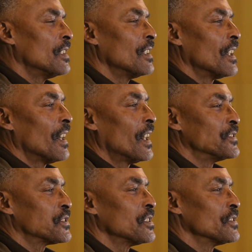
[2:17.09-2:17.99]

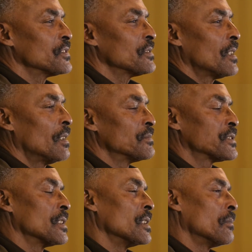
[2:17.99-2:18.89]
I'm
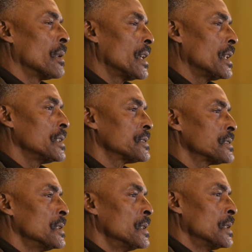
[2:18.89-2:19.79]
still amazed